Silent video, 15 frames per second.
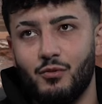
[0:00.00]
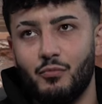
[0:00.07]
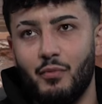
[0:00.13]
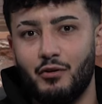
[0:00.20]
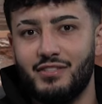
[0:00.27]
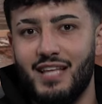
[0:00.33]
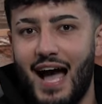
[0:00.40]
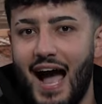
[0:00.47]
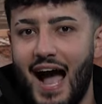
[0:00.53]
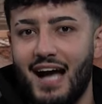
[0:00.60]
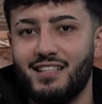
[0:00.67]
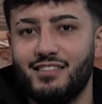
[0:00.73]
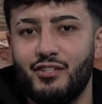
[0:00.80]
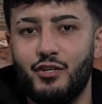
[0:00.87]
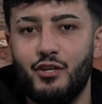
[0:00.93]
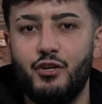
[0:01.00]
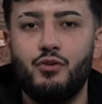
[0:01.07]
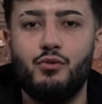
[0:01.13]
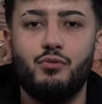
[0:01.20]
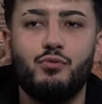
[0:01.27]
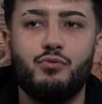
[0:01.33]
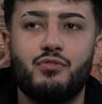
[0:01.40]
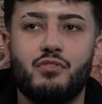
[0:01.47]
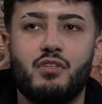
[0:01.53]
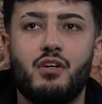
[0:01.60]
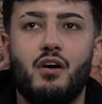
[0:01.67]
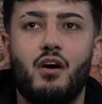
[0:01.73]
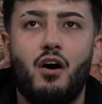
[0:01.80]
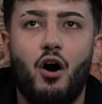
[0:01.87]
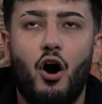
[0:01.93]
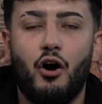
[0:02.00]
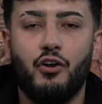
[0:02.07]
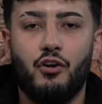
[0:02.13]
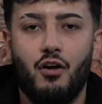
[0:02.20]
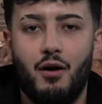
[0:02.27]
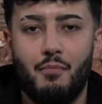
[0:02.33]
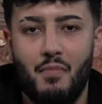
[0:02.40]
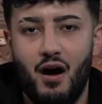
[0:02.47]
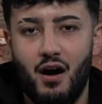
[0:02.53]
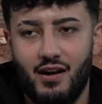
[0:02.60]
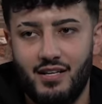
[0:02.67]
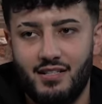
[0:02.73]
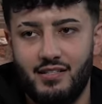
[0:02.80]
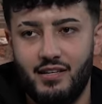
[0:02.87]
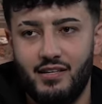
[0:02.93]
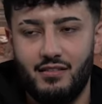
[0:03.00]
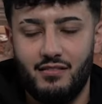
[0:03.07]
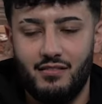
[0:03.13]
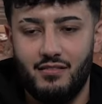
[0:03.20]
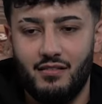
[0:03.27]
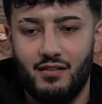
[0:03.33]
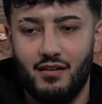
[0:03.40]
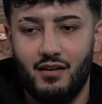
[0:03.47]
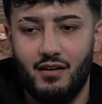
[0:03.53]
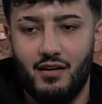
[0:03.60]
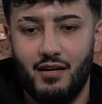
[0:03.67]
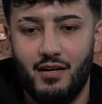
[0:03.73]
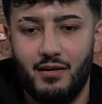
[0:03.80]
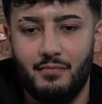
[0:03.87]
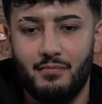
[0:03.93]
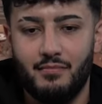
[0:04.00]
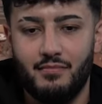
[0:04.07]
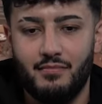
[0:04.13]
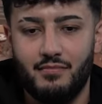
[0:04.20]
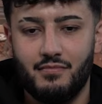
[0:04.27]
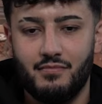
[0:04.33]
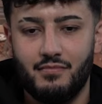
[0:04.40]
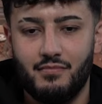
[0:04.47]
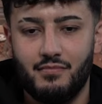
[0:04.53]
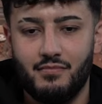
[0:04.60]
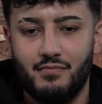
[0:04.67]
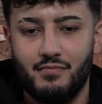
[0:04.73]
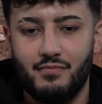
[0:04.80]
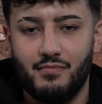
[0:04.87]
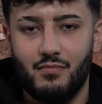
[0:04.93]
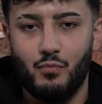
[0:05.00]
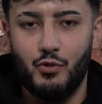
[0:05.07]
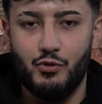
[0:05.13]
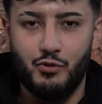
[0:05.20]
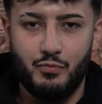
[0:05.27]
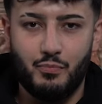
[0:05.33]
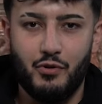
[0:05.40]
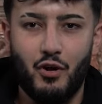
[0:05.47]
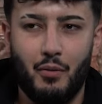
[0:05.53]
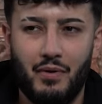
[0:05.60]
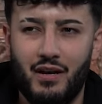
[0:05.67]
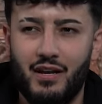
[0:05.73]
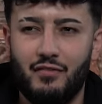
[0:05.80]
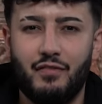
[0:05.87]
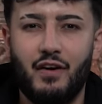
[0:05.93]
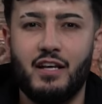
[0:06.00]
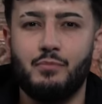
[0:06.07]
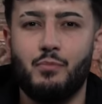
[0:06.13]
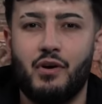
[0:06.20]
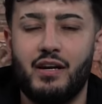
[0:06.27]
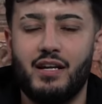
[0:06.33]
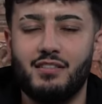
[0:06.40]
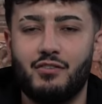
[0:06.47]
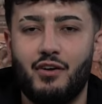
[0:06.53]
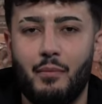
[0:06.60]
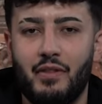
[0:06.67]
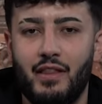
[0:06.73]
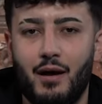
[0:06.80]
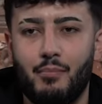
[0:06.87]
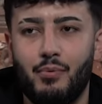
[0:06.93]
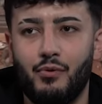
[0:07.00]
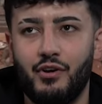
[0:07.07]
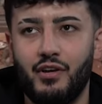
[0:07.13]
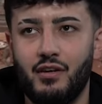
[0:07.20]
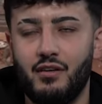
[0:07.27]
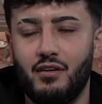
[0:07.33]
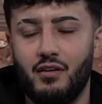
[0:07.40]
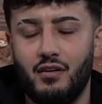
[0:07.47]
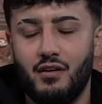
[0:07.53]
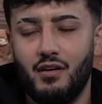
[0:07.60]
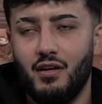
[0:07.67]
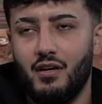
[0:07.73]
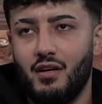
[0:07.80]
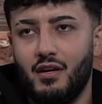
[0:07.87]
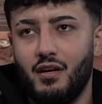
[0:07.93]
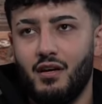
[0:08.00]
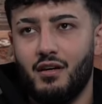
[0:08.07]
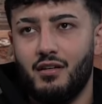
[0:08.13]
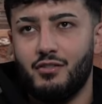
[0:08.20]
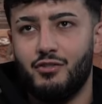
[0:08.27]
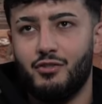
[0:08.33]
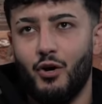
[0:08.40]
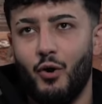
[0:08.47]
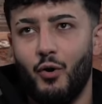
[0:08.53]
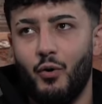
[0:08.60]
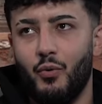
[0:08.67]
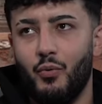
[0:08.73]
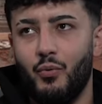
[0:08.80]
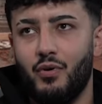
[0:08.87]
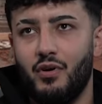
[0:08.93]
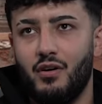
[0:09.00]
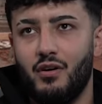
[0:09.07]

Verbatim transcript: almost had to use online marketing, uh, which was predominantly Facebook and Instagram at that point. So